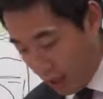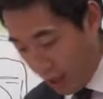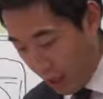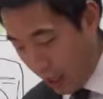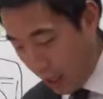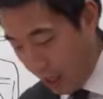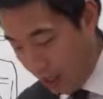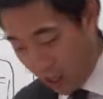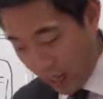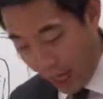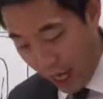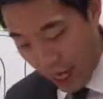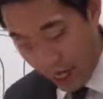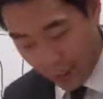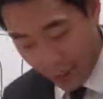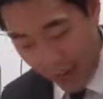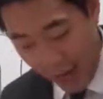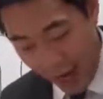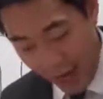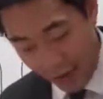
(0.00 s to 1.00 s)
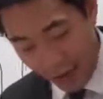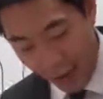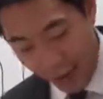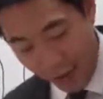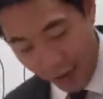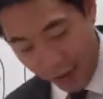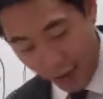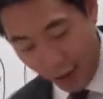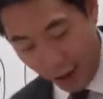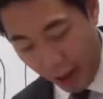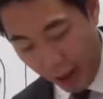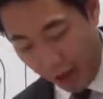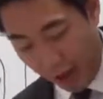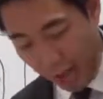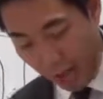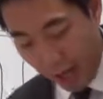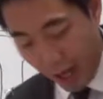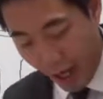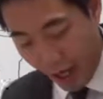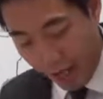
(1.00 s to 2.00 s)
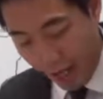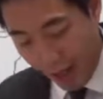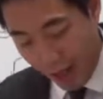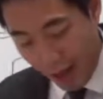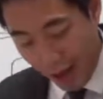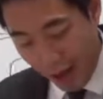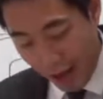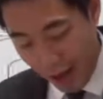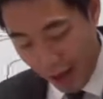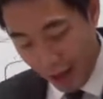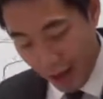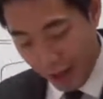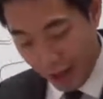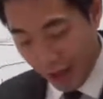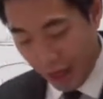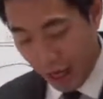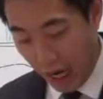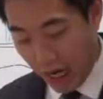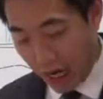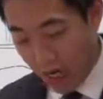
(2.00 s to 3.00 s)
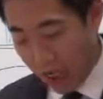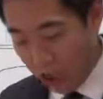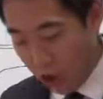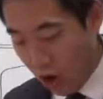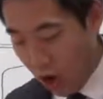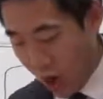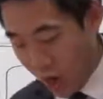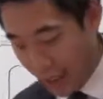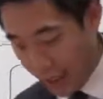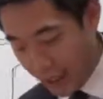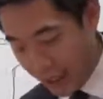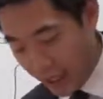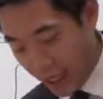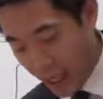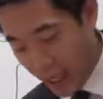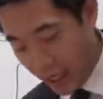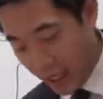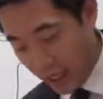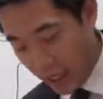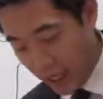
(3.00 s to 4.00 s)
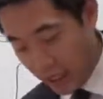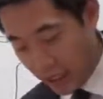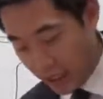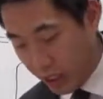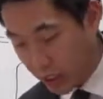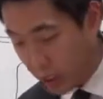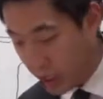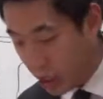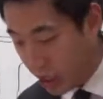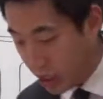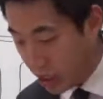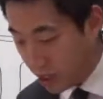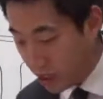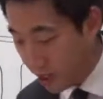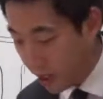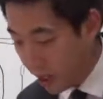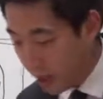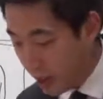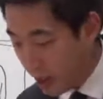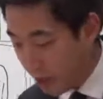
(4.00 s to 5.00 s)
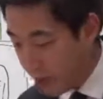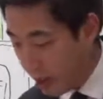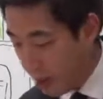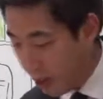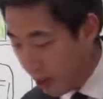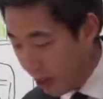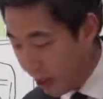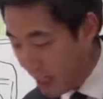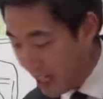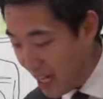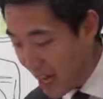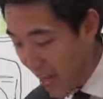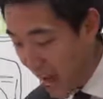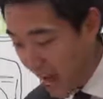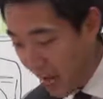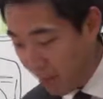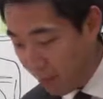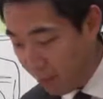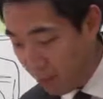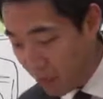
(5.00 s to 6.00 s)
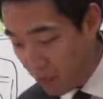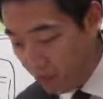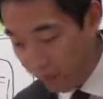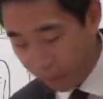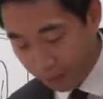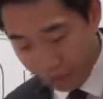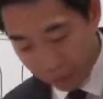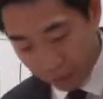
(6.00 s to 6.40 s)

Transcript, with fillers: I guess I can't say it then. Okay, but uh, I guess all I can say is this, is just look up the names